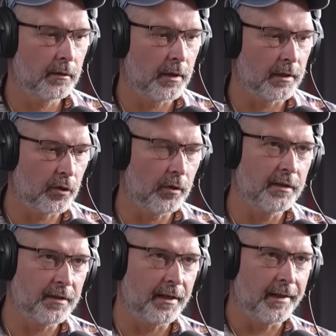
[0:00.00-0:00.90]
a solid
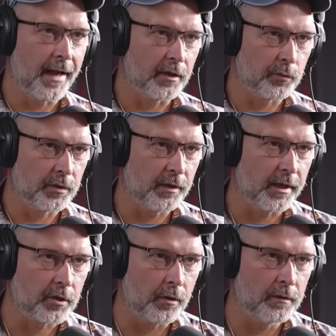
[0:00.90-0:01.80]
state lattice with
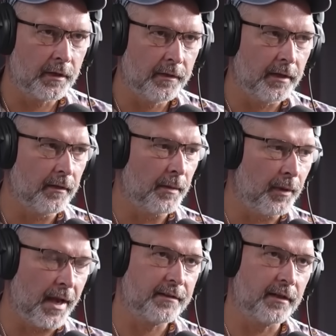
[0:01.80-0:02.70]
electrons, and then the
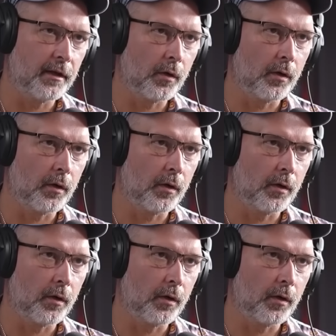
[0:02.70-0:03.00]
plastic